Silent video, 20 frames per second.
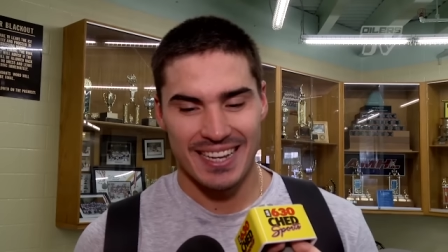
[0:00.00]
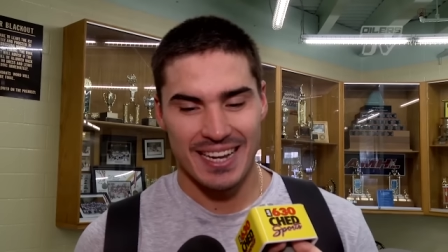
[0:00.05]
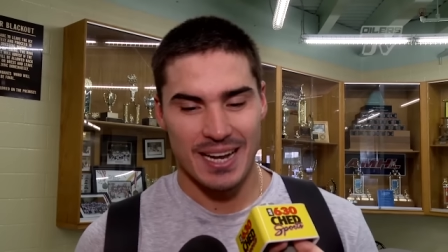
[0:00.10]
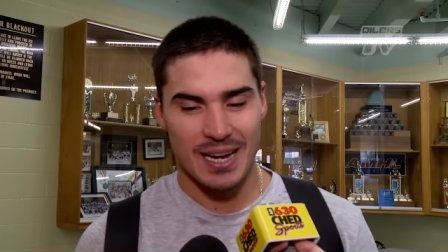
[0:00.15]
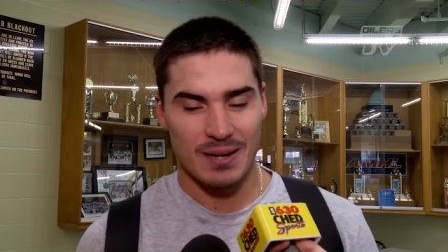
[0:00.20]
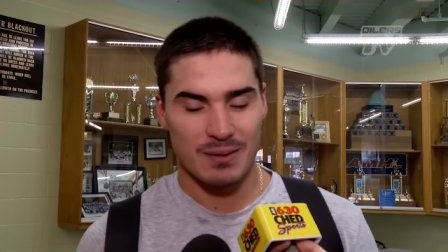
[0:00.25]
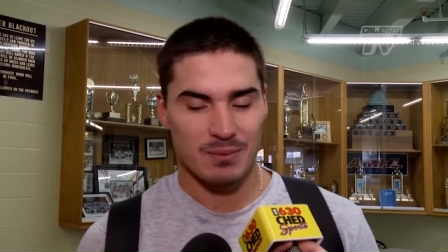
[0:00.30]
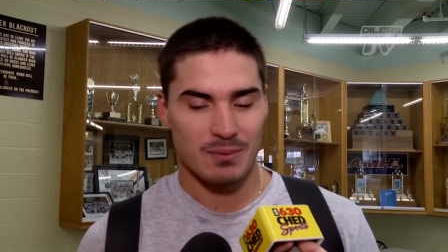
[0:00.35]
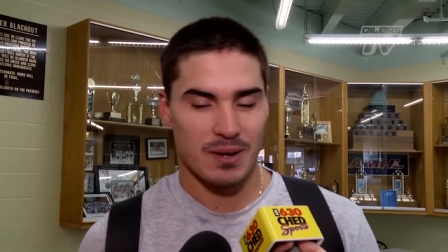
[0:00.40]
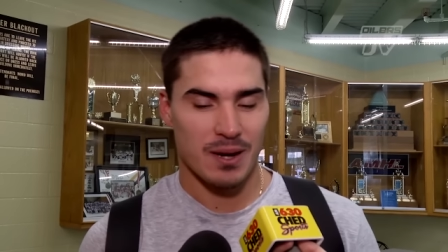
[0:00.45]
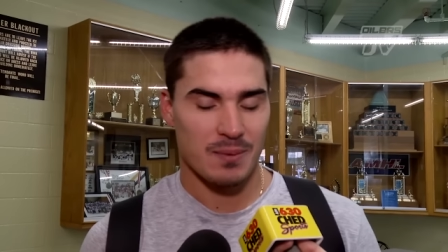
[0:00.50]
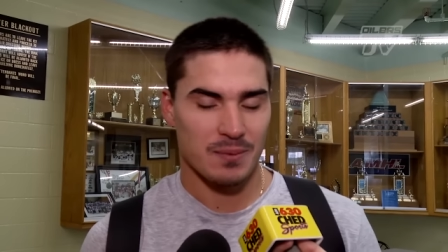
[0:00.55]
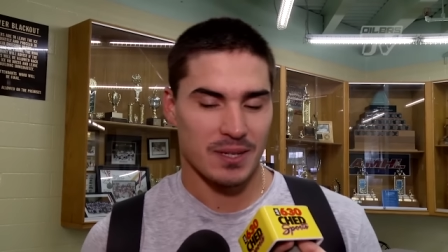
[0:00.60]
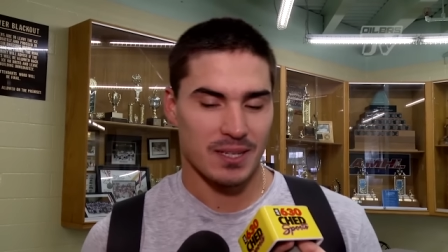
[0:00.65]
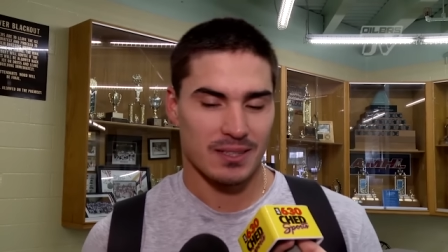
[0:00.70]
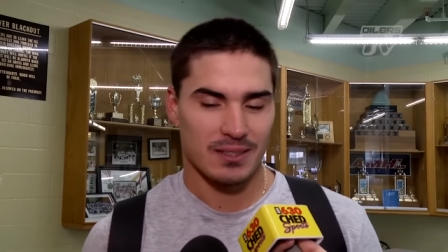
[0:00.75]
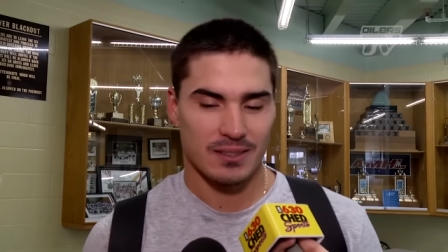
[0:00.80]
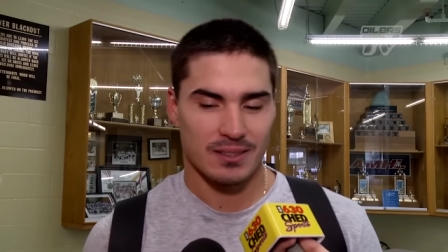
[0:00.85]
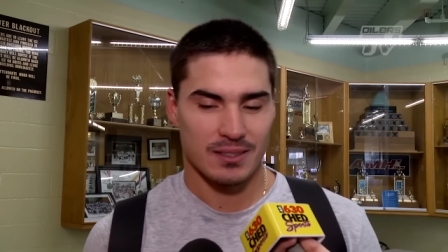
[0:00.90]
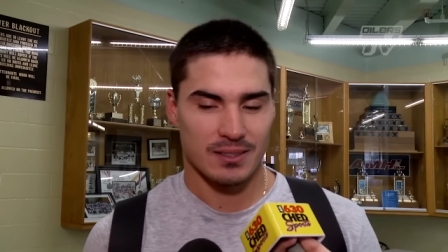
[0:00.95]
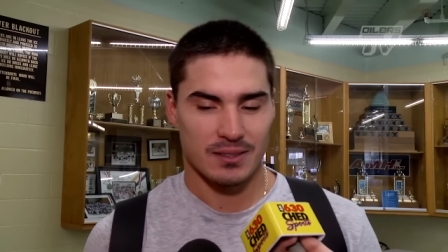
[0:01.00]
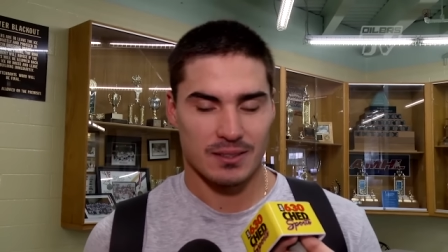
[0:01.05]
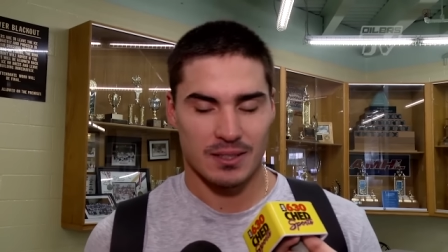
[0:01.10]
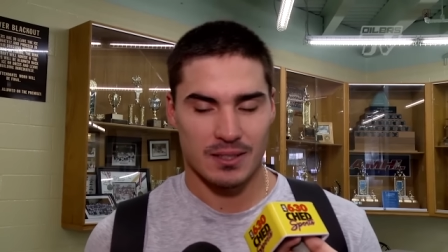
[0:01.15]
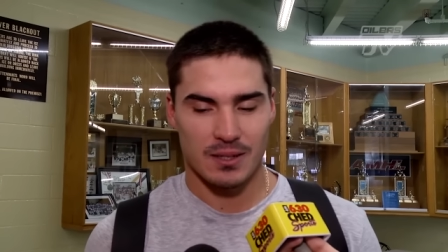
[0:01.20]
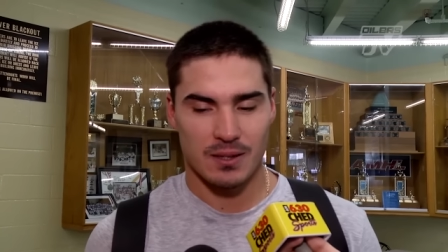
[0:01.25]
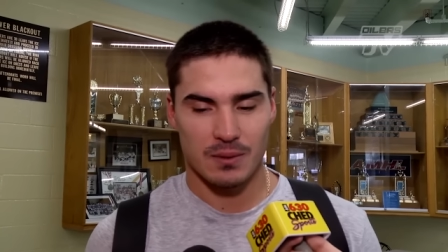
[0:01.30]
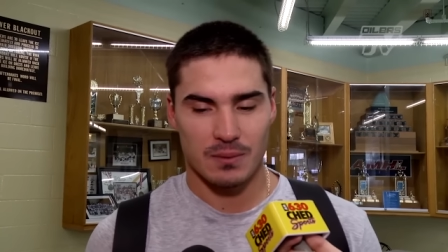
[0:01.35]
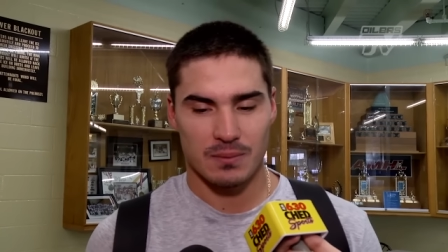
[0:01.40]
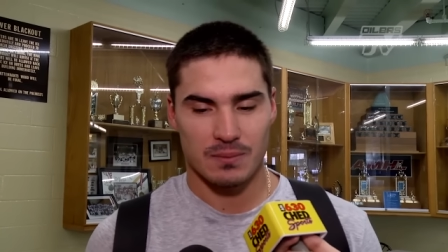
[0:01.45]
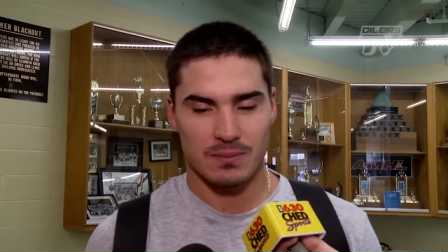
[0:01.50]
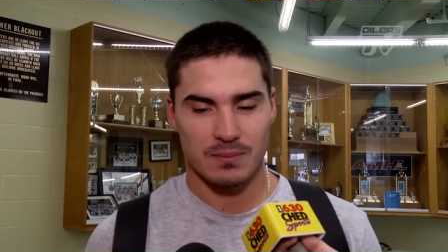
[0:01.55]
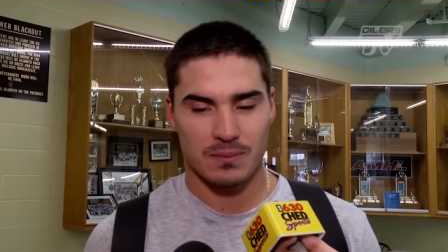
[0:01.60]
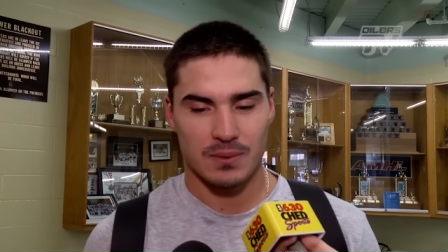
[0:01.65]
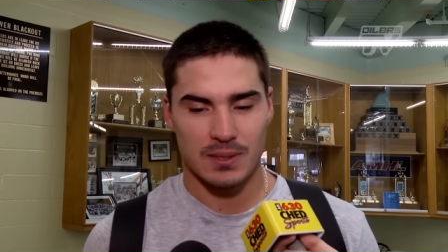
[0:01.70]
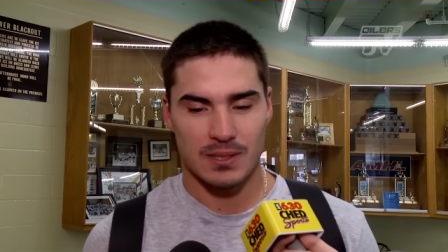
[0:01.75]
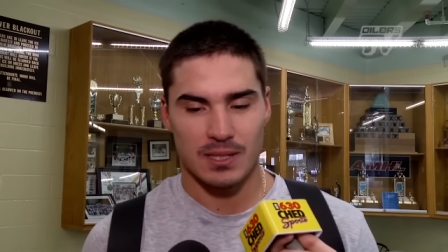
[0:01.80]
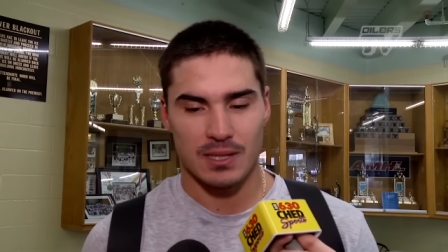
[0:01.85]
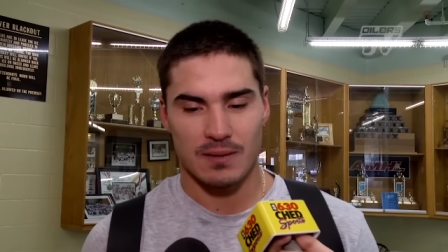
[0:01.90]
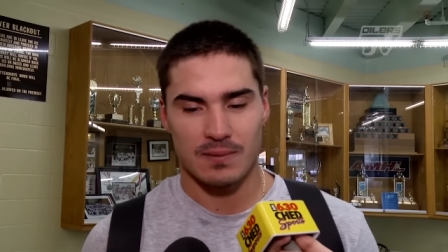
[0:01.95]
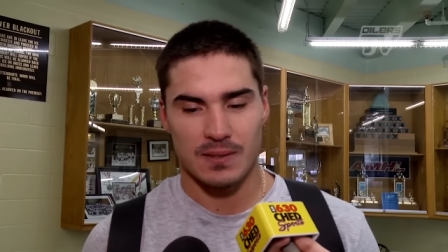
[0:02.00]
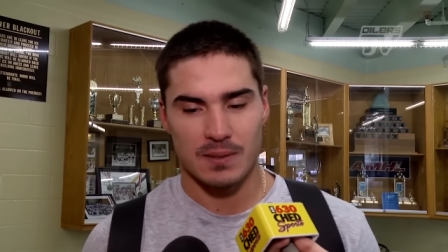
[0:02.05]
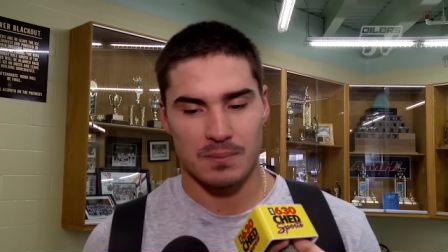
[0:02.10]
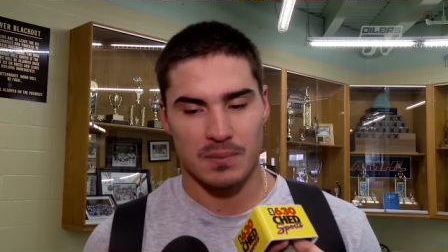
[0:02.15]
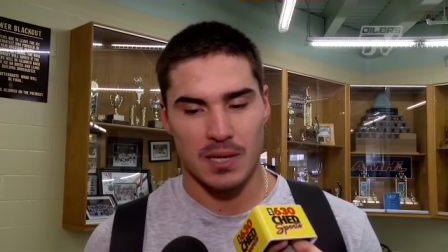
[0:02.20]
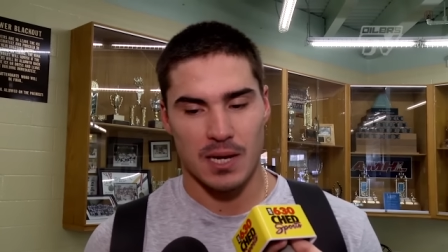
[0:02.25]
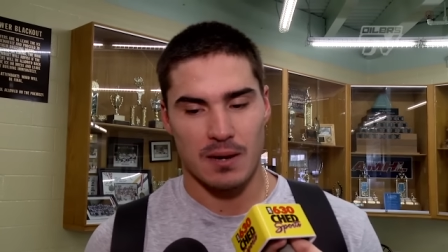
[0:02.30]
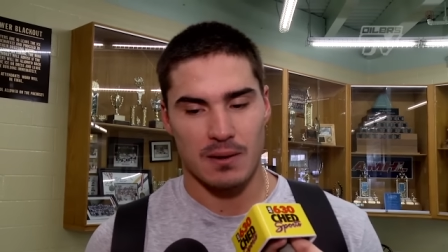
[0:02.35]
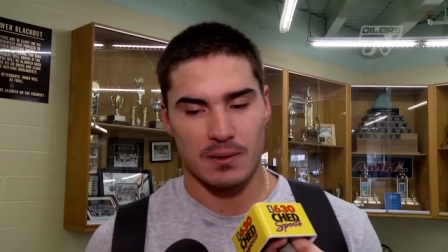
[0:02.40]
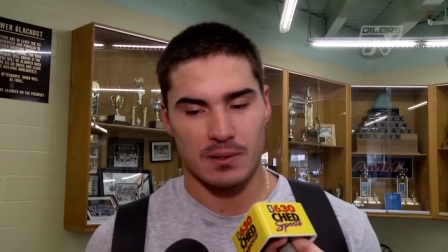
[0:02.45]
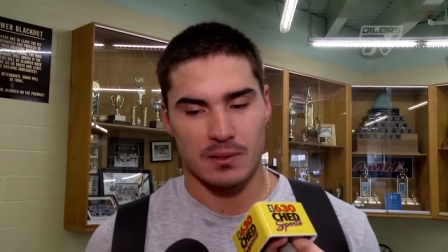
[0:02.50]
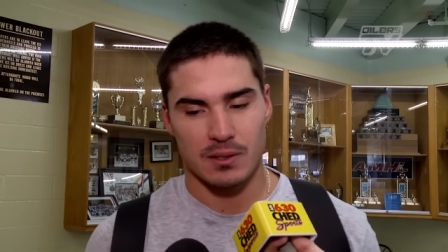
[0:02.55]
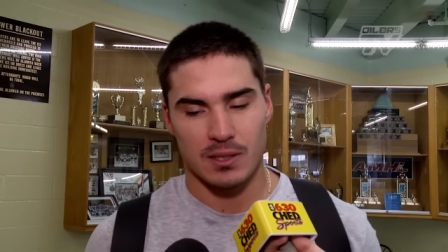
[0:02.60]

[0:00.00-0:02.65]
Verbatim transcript: yeah, I mean, you know, we still have some time.